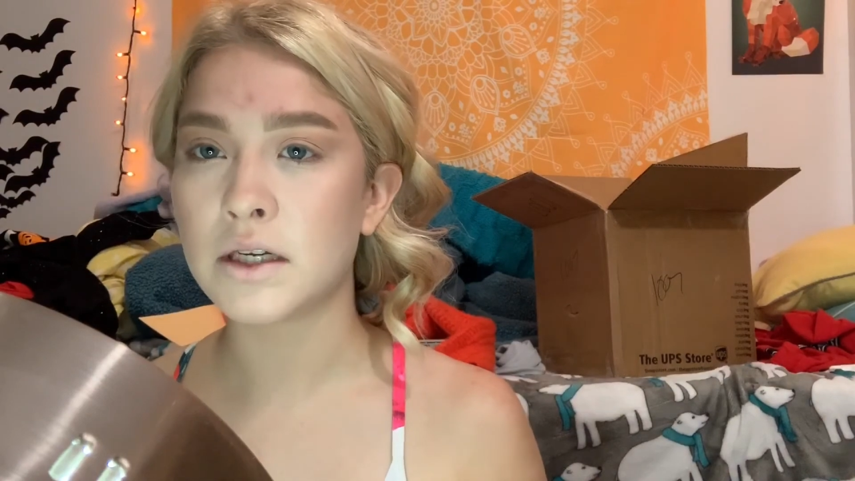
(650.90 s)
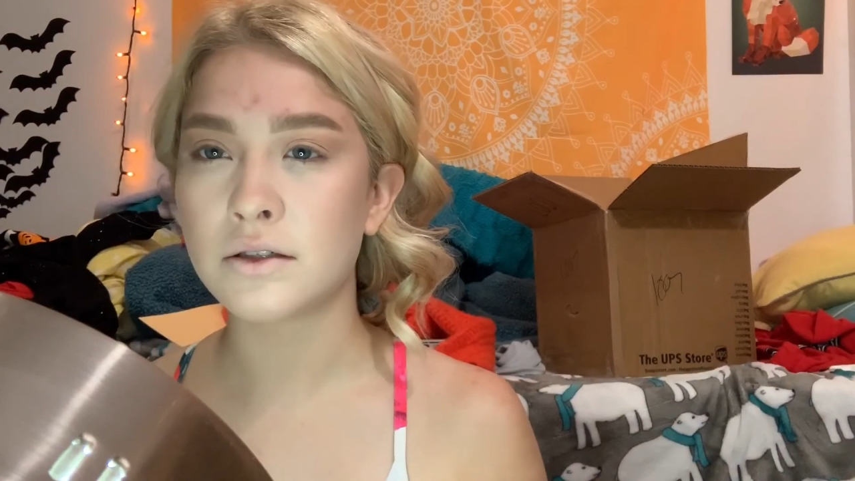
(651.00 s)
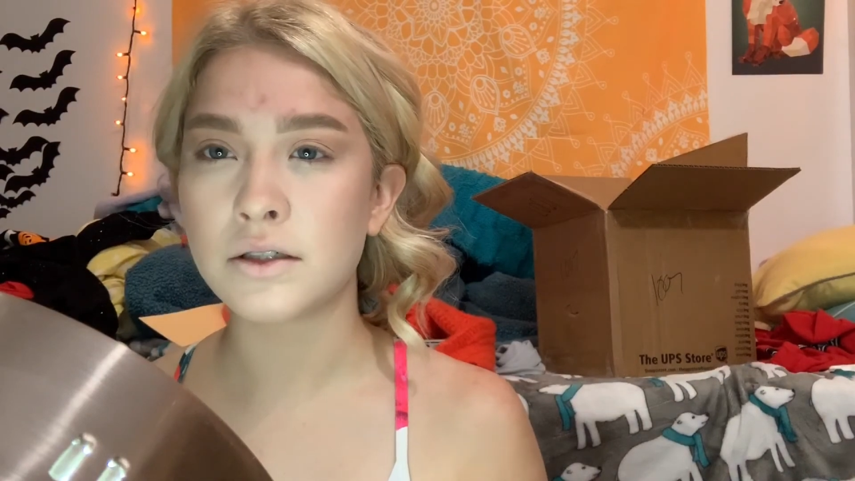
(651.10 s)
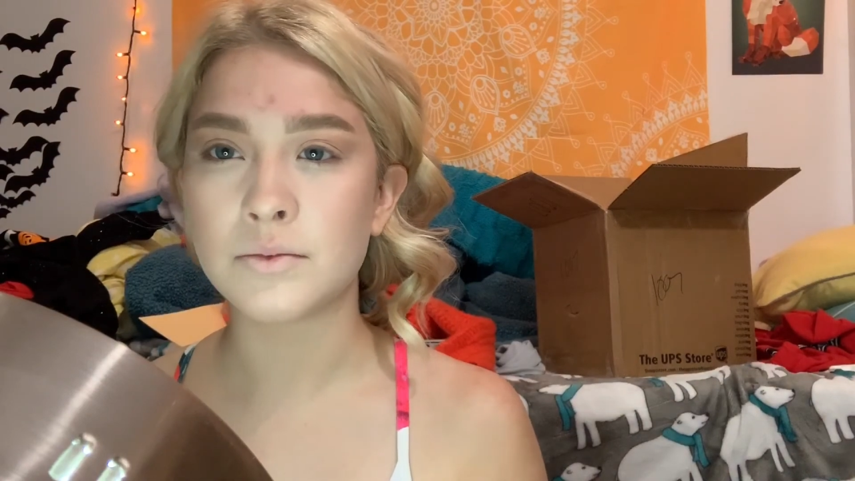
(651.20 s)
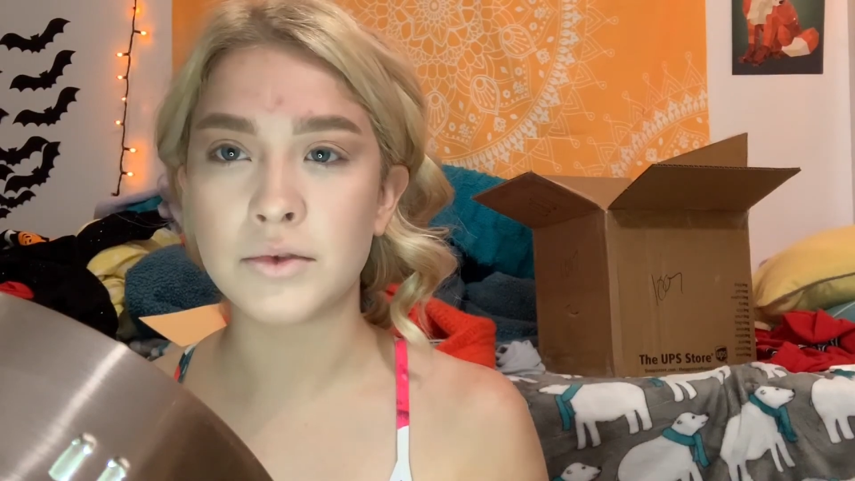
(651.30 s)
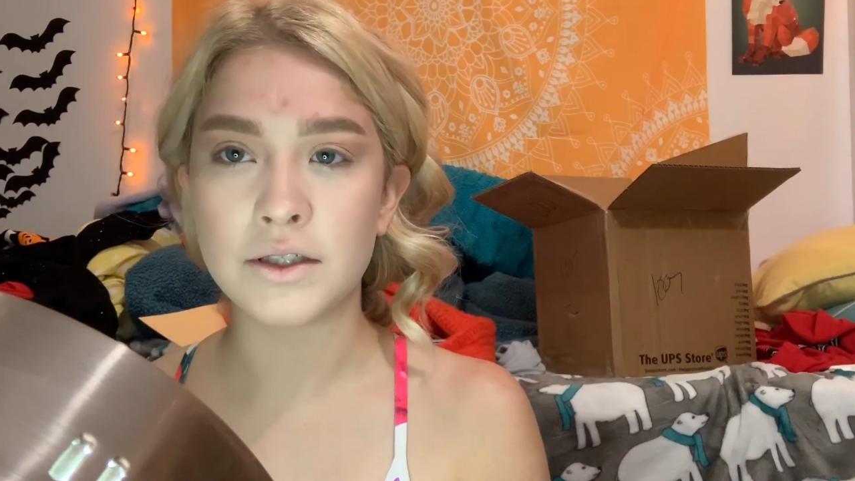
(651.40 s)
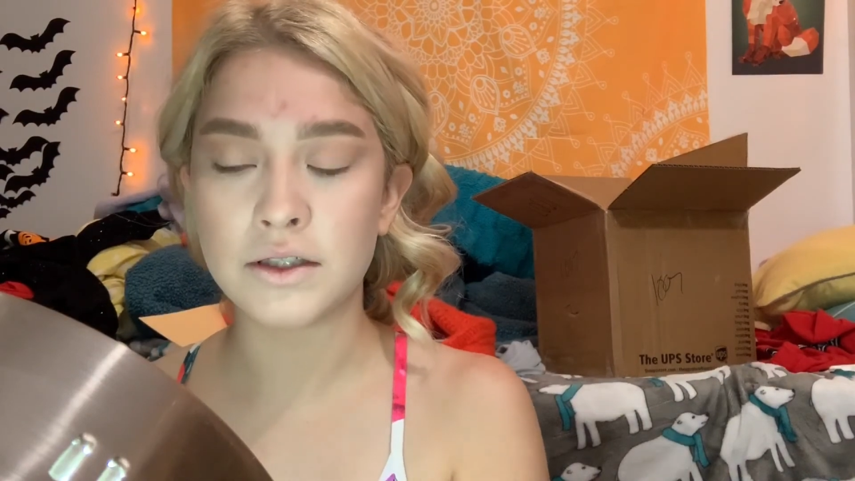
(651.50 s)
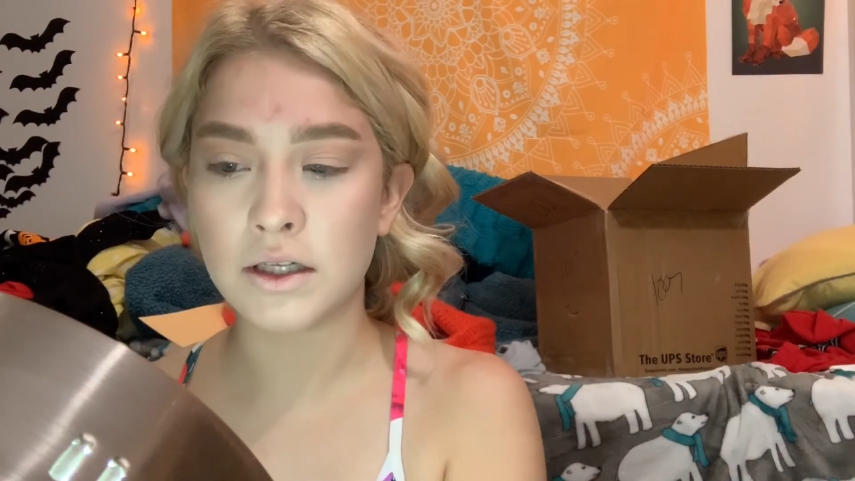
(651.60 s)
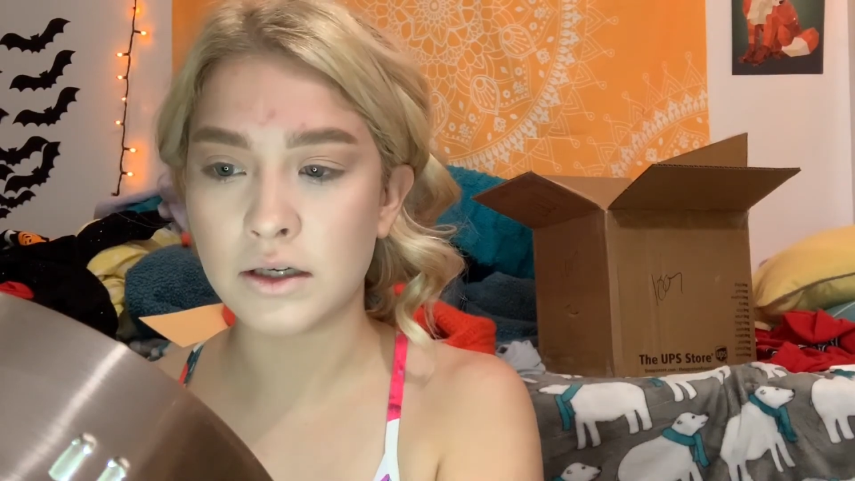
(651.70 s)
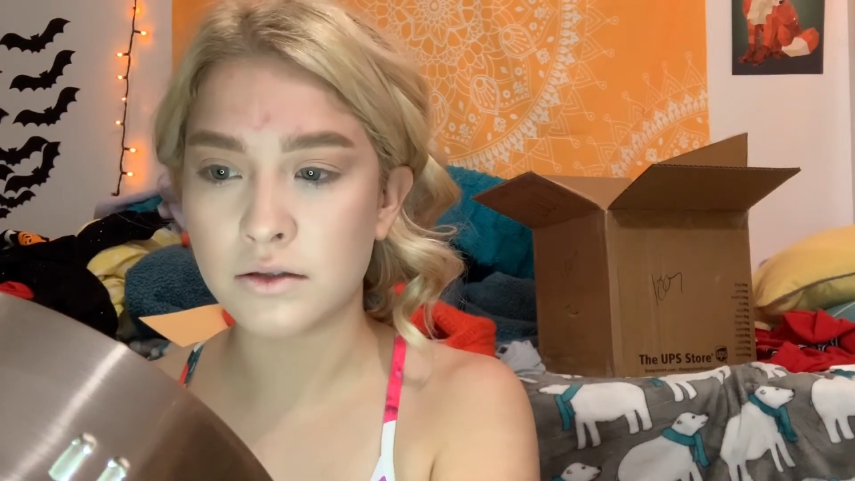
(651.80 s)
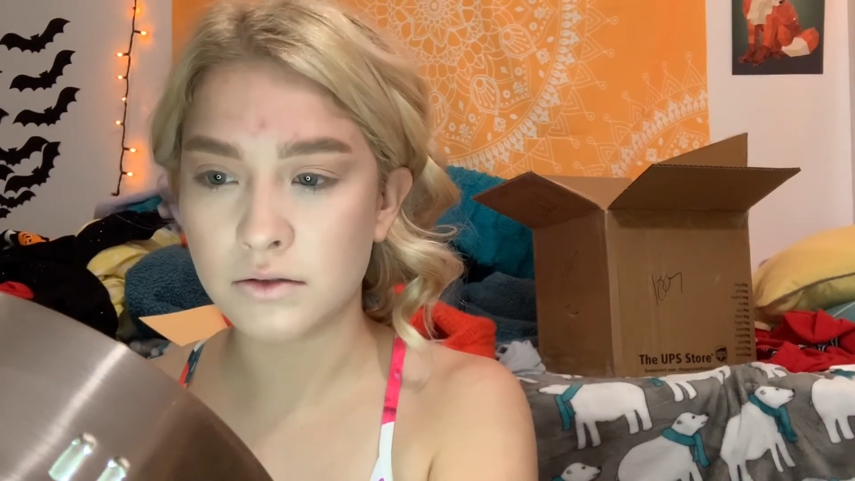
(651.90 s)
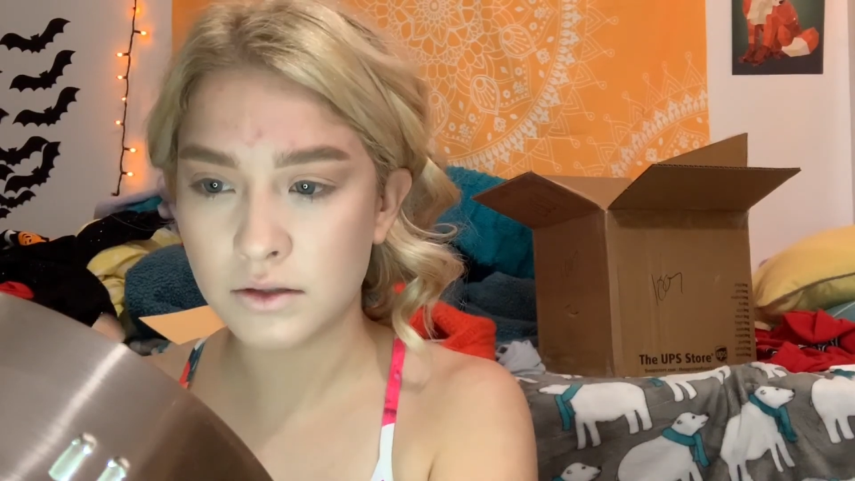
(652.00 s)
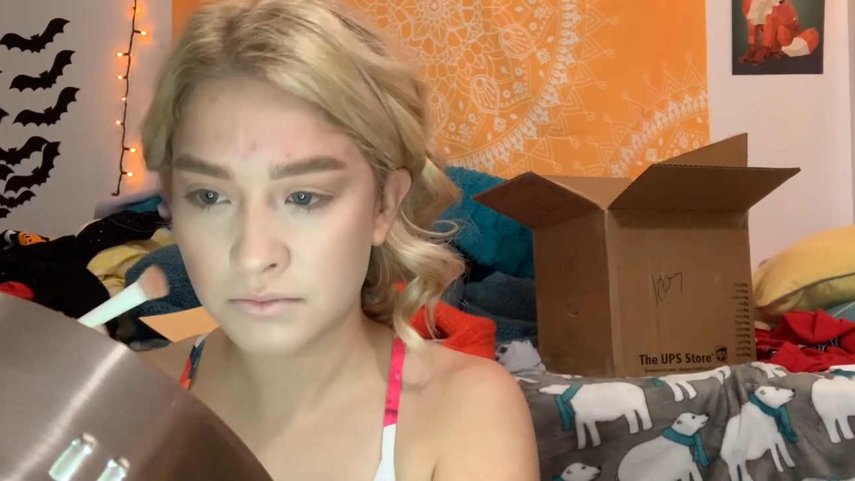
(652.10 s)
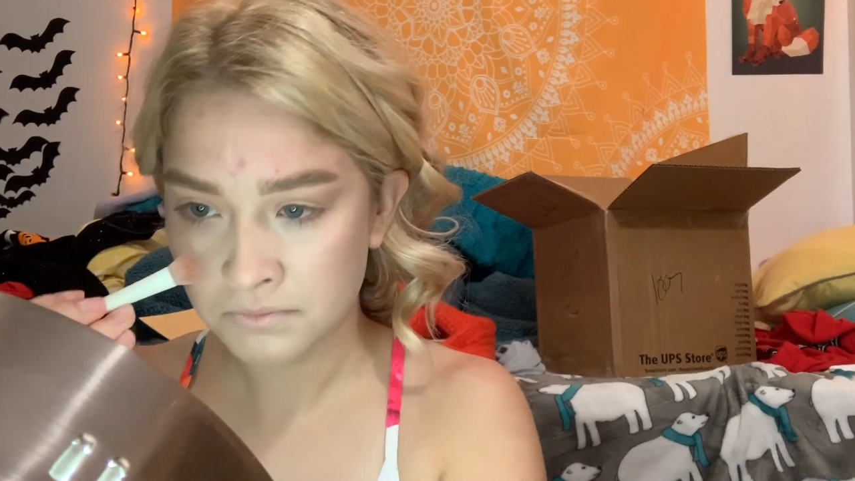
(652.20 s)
she's blended out.